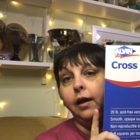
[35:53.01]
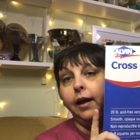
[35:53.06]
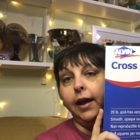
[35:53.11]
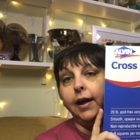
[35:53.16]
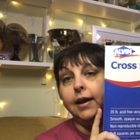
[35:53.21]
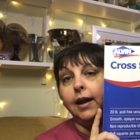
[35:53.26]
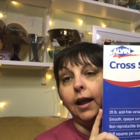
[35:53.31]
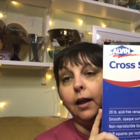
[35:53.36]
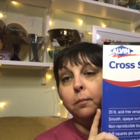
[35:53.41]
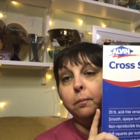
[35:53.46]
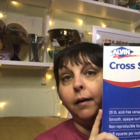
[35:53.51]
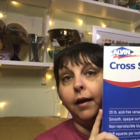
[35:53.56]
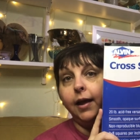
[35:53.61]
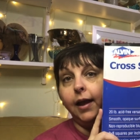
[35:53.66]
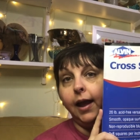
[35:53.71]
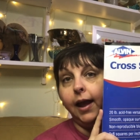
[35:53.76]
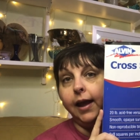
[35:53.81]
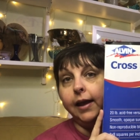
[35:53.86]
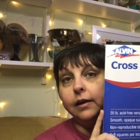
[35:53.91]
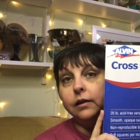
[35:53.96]
an 8 by
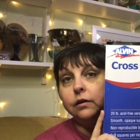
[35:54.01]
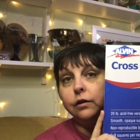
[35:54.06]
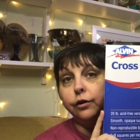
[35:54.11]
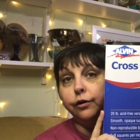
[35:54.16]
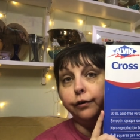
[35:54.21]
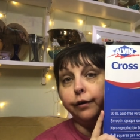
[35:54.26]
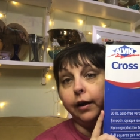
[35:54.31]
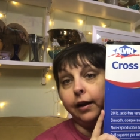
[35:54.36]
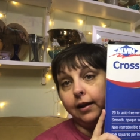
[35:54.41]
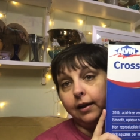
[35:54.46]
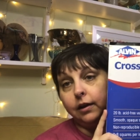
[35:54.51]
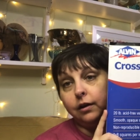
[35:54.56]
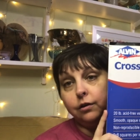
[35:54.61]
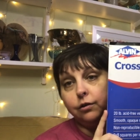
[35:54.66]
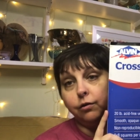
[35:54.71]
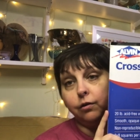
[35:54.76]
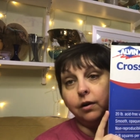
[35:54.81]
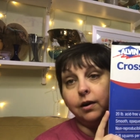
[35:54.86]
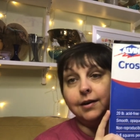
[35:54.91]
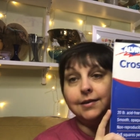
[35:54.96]
8 grid
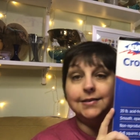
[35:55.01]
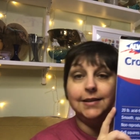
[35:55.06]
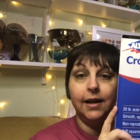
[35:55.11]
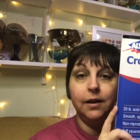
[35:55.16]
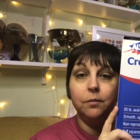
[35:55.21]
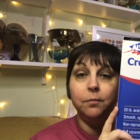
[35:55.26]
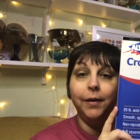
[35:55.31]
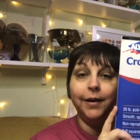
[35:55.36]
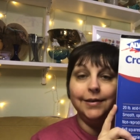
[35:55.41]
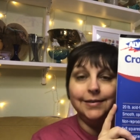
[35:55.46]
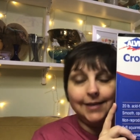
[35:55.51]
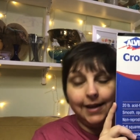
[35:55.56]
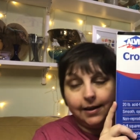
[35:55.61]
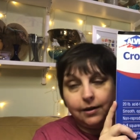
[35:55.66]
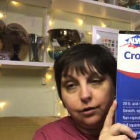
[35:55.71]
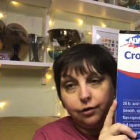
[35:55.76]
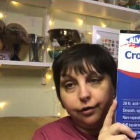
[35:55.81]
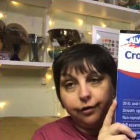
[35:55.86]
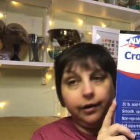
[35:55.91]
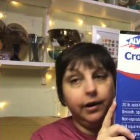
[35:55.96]
or a 10 by
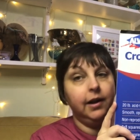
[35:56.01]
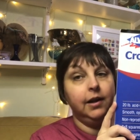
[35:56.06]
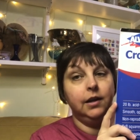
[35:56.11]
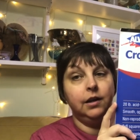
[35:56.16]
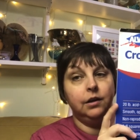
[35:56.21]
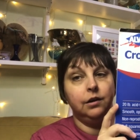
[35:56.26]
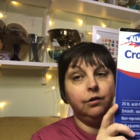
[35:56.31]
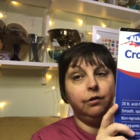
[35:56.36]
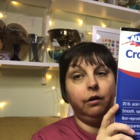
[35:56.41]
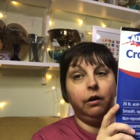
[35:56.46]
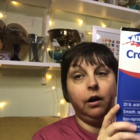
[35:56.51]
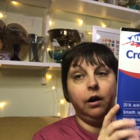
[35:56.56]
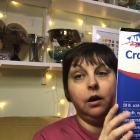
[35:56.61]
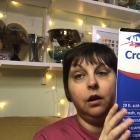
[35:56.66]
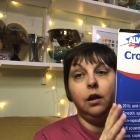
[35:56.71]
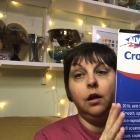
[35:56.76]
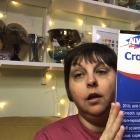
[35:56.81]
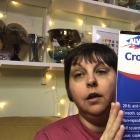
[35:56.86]
10 grid or